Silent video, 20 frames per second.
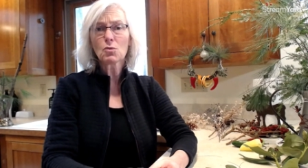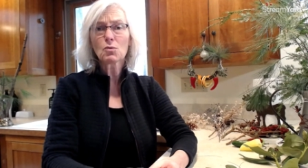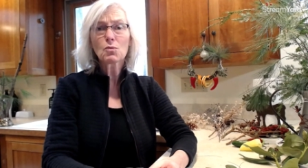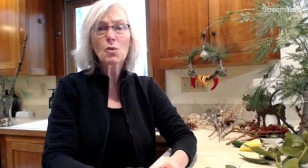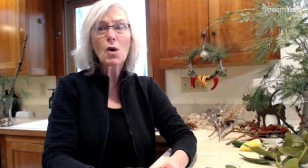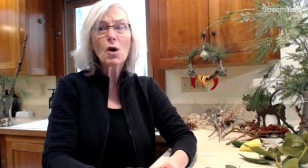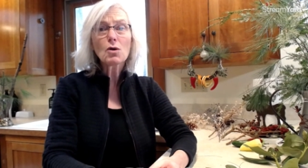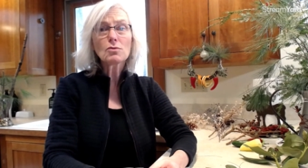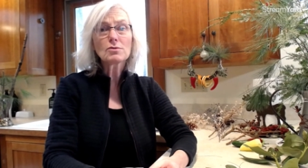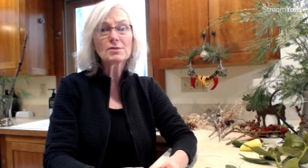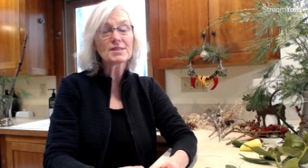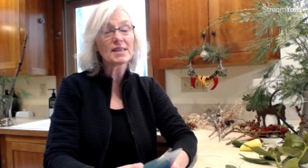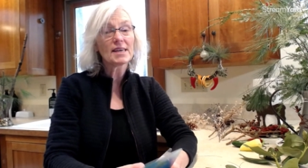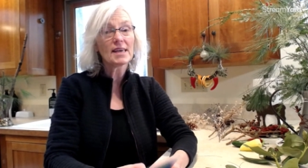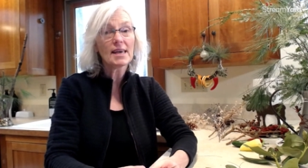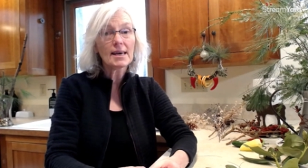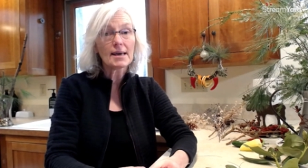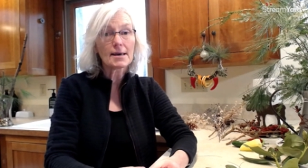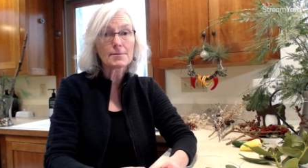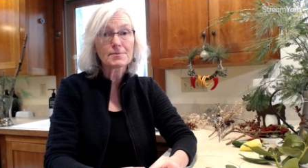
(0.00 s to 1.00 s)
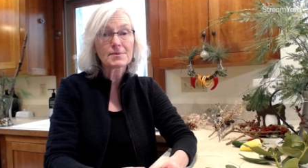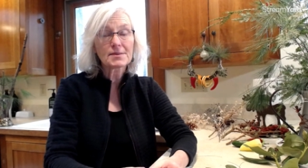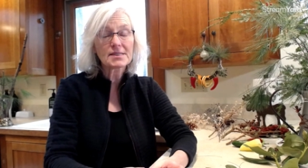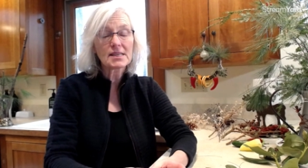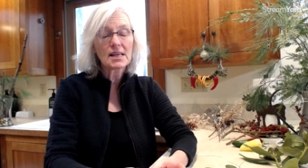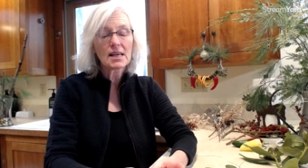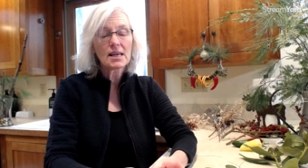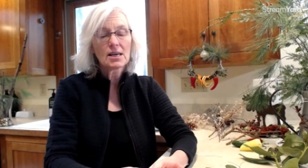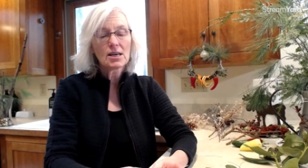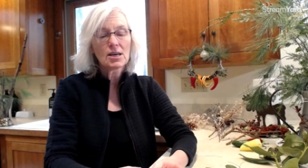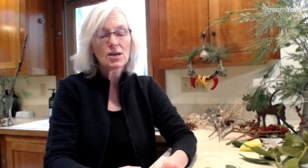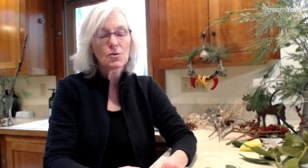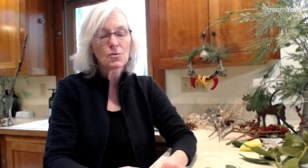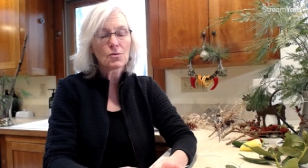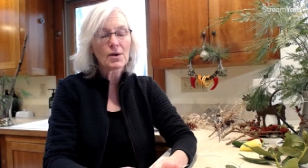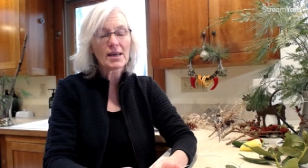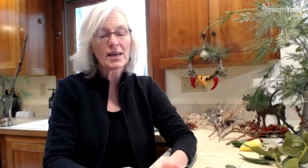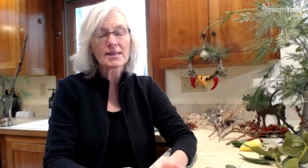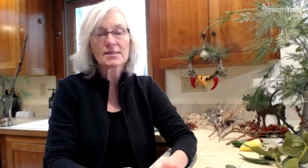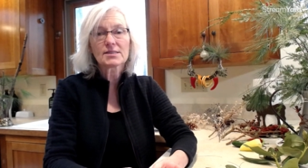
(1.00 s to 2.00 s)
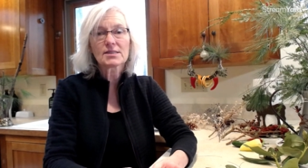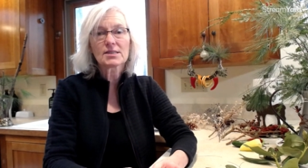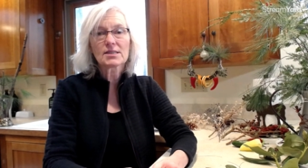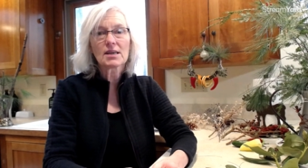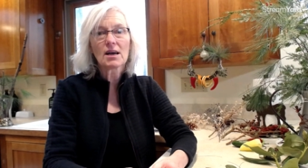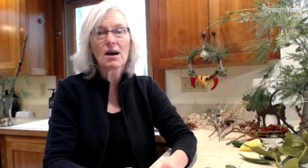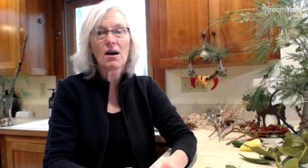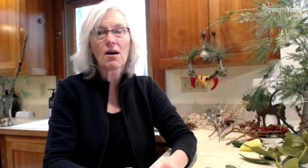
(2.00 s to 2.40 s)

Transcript: rose hips, which